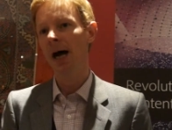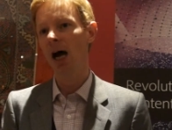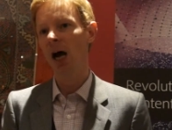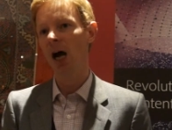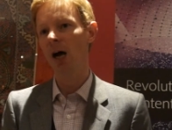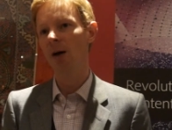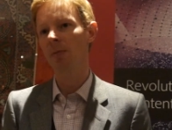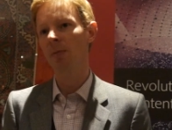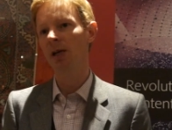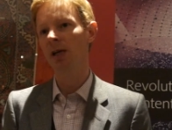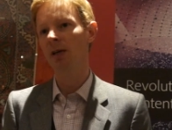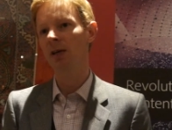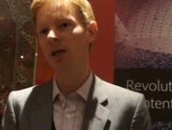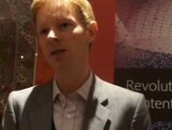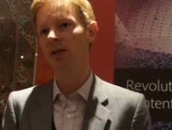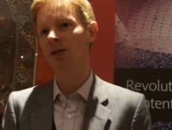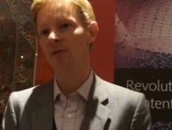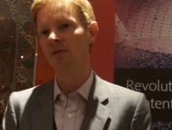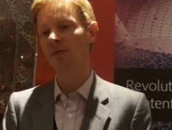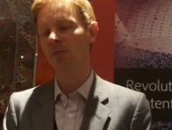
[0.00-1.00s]
um, in,
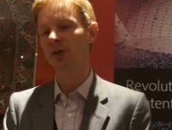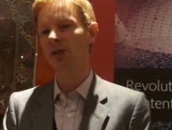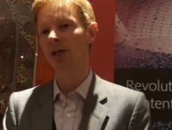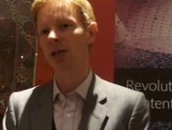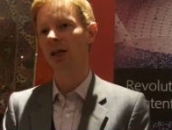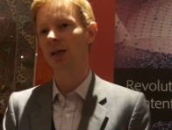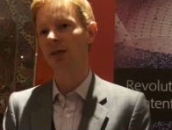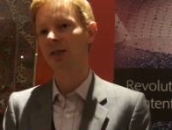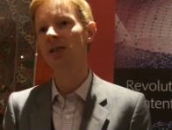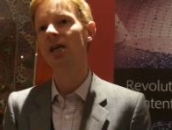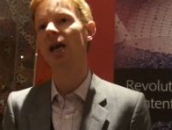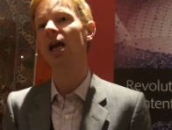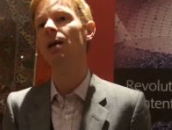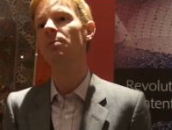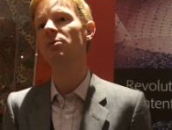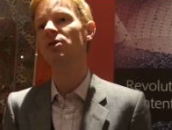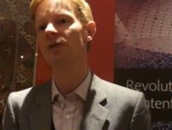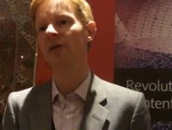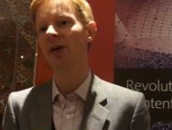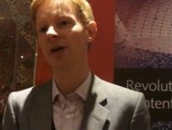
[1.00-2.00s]
in, different particular
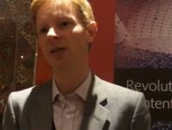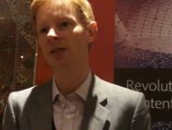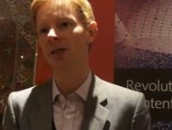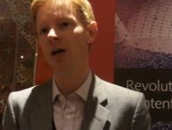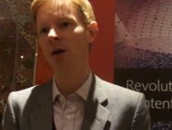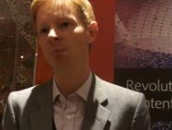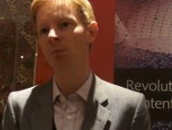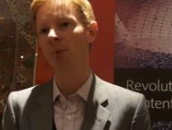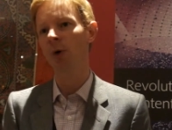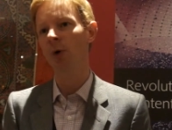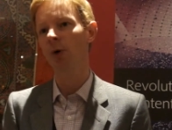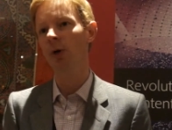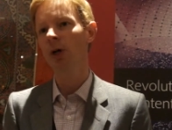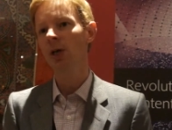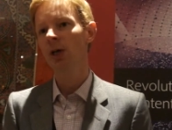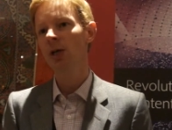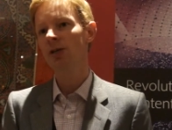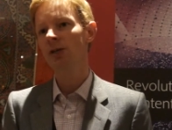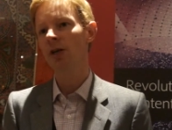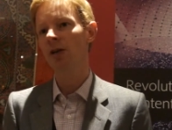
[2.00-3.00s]
schemes, for example.
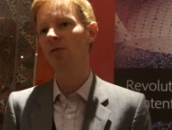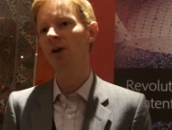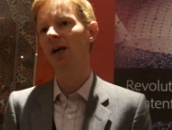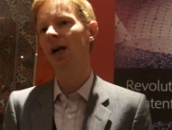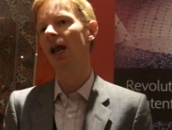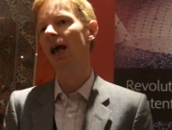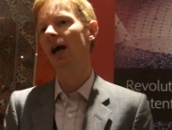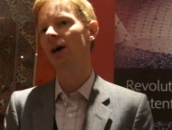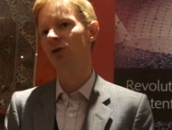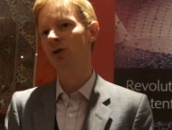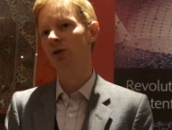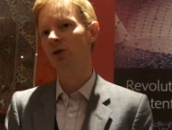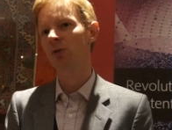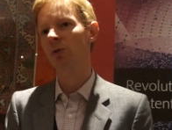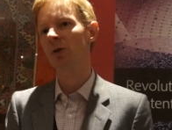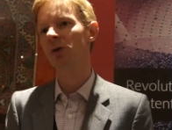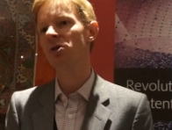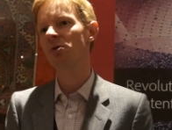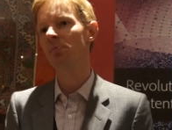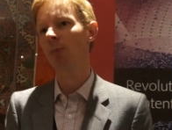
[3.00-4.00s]
So it really allows you
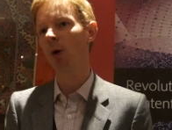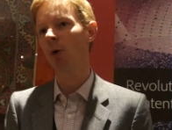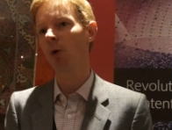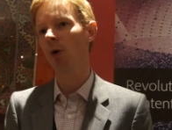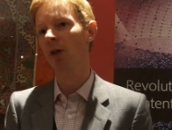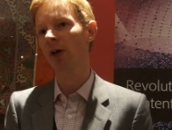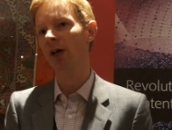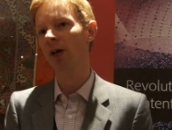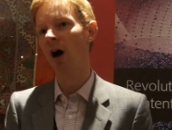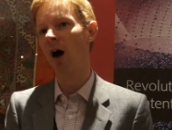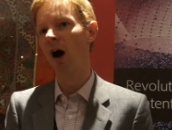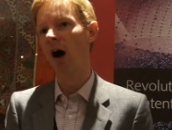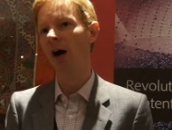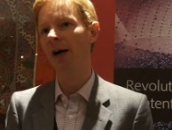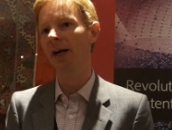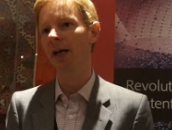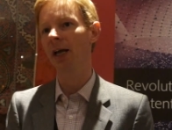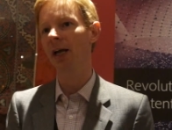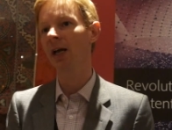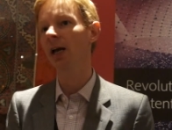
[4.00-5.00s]
to explore the car
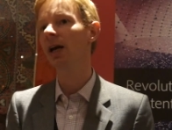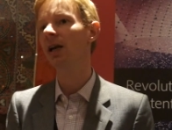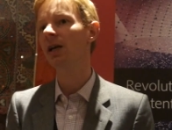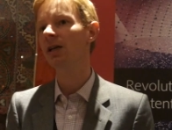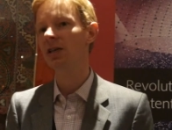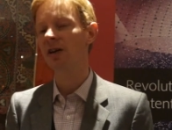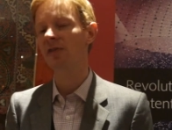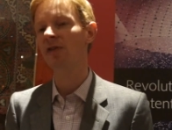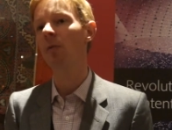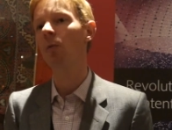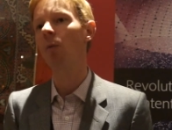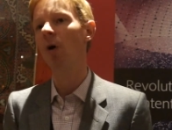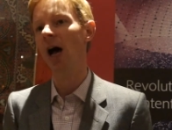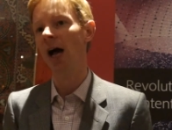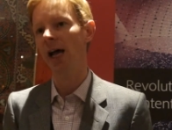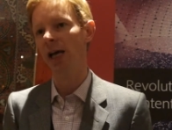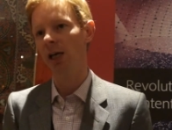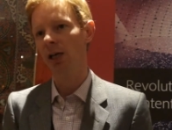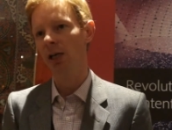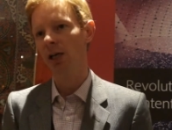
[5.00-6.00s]
in, in, in a different
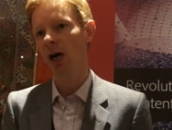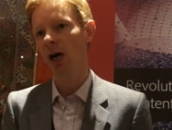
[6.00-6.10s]
way,